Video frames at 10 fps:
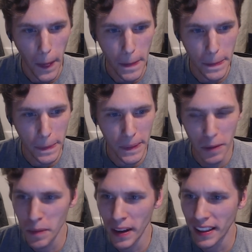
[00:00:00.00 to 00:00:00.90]
Somebody
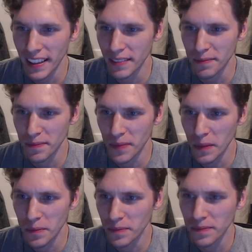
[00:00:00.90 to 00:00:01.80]
made like a, a
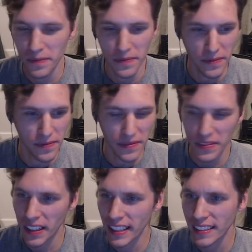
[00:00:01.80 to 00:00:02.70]

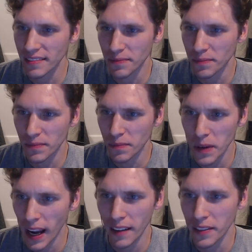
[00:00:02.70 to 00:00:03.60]
fucking
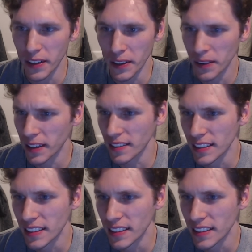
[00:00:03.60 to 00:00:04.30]
yeah video, whatever.